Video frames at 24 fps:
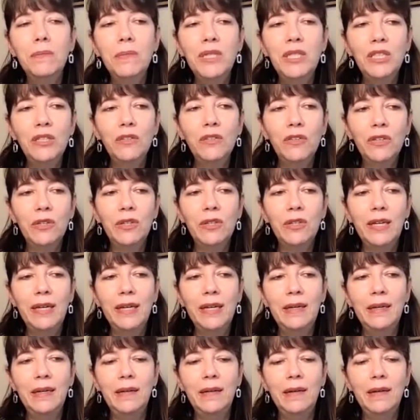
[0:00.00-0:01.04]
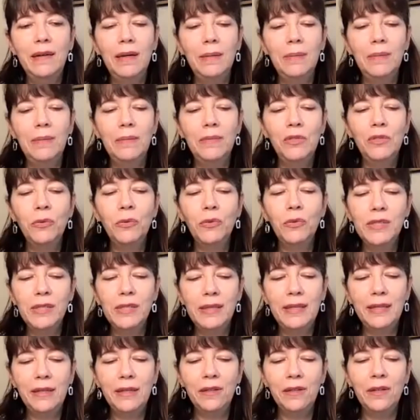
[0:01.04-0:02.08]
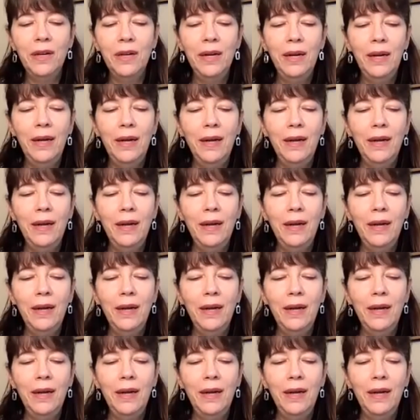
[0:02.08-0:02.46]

material and tools in there,